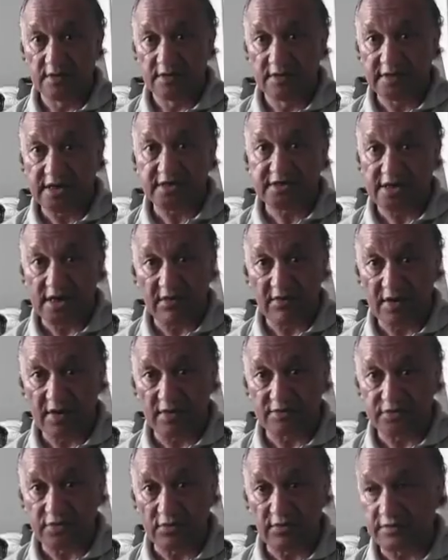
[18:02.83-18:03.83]
that's how
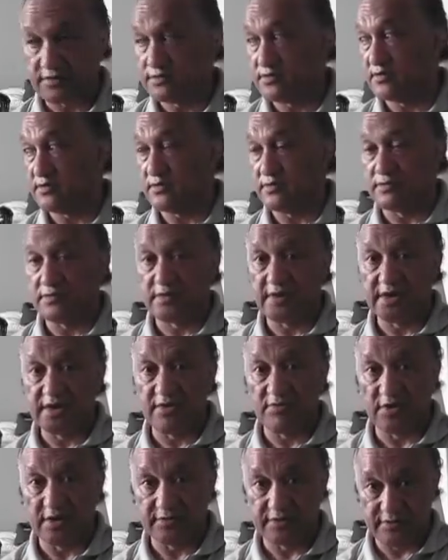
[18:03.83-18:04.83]
I'll talk to
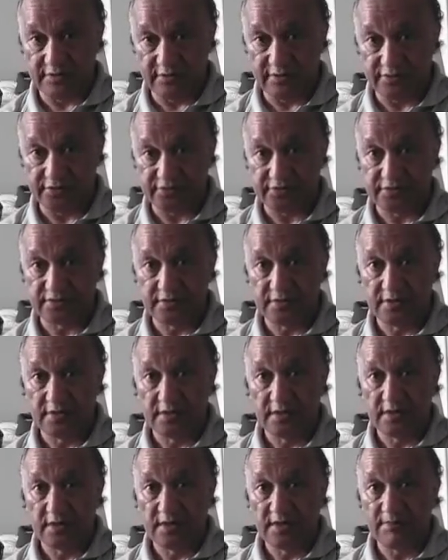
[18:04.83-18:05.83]
anyone who's
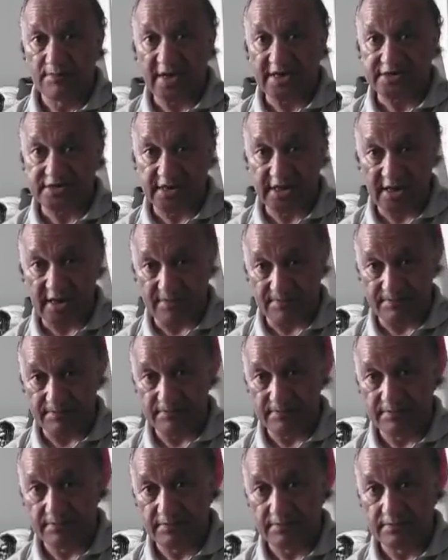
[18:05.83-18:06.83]
busting up
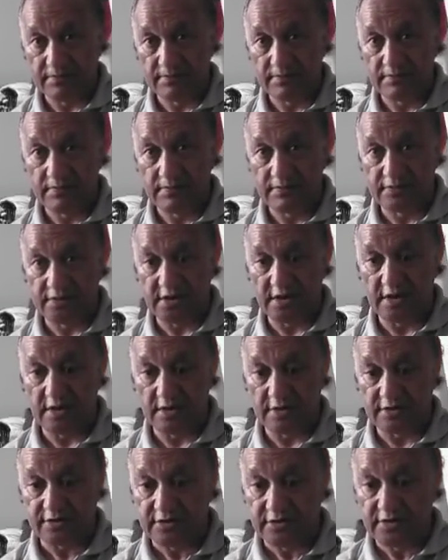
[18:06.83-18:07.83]

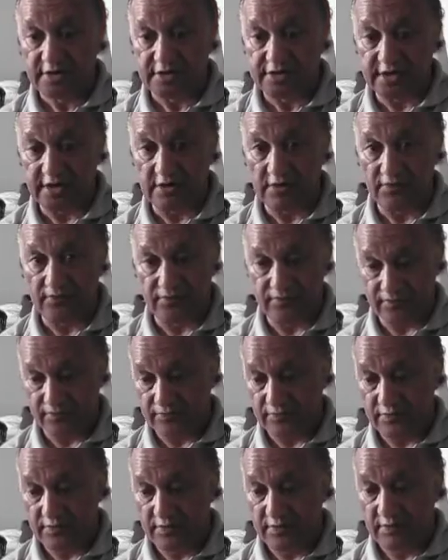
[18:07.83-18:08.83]
the unity of
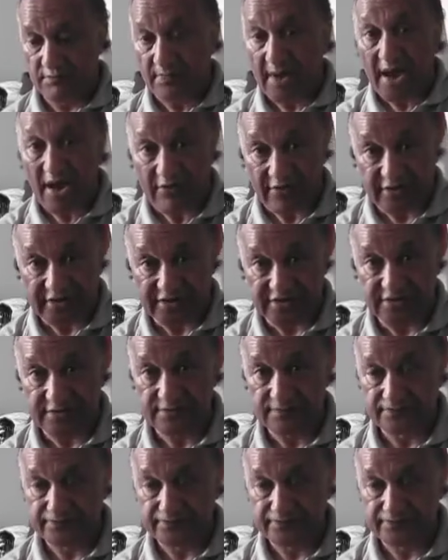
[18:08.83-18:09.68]
Maoris.